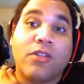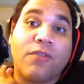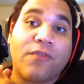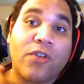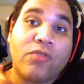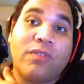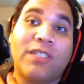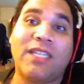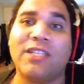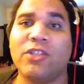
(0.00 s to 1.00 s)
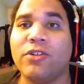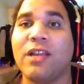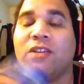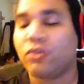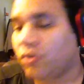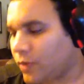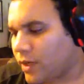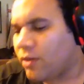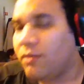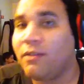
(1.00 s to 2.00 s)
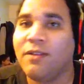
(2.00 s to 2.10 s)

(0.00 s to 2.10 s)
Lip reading: The first one didn't turn out so well.